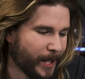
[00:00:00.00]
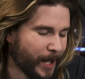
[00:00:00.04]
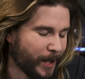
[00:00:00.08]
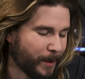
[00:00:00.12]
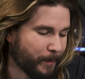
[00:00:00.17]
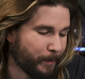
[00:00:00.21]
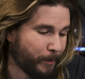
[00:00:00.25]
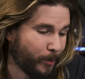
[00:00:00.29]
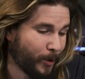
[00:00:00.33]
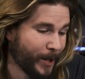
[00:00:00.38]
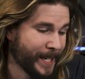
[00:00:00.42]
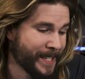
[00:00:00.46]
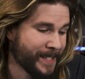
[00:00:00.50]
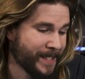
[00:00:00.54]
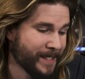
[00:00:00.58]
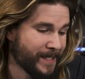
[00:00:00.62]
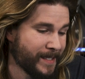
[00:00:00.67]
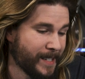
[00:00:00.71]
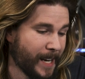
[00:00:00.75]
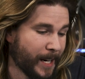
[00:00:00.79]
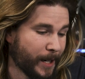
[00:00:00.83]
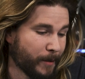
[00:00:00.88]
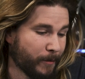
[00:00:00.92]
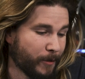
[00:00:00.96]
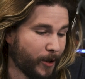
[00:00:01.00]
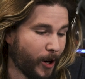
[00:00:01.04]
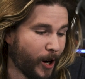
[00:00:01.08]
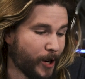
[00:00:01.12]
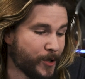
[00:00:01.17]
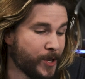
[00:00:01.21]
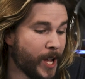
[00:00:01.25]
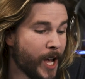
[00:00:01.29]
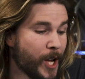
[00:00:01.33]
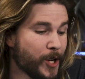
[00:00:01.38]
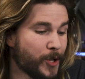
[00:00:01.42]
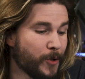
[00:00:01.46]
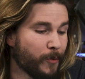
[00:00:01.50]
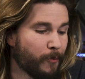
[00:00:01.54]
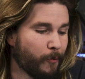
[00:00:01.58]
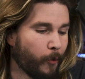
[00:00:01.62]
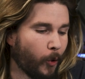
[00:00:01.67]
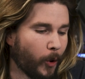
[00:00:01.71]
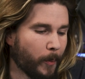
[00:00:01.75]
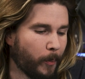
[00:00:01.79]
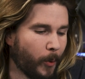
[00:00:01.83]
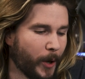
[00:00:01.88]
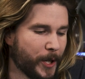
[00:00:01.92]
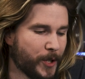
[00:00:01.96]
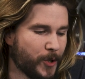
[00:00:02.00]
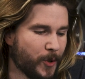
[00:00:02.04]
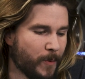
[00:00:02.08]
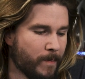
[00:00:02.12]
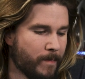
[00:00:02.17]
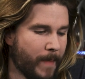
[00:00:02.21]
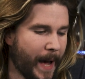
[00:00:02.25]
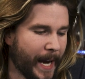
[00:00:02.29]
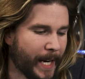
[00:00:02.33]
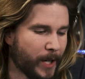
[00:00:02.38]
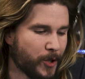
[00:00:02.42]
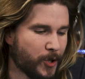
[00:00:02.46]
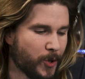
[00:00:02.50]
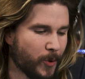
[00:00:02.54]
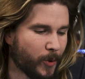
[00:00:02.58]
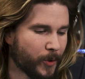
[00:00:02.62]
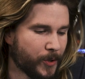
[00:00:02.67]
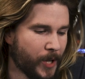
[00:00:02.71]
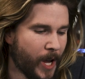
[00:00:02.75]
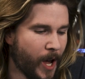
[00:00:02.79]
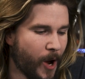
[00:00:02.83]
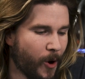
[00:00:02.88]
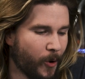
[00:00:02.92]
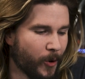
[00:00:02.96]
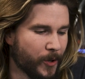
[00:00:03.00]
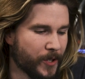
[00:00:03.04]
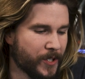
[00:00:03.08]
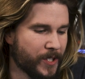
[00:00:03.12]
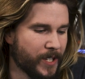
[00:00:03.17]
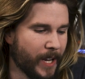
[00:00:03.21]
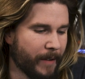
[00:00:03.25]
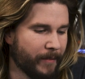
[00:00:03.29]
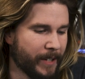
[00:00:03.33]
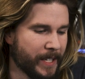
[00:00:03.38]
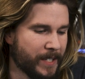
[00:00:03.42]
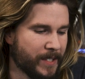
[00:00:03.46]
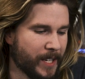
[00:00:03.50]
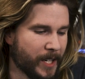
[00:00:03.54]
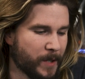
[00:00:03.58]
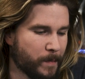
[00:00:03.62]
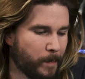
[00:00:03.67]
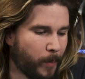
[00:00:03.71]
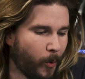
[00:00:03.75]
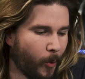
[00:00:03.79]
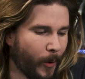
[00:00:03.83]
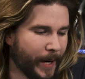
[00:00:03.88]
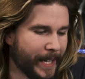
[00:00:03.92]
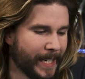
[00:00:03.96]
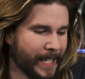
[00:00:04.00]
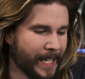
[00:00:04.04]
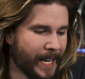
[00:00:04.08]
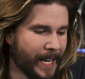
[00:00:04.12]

that brings this deck of cards to 4.2 megajoules or 76.9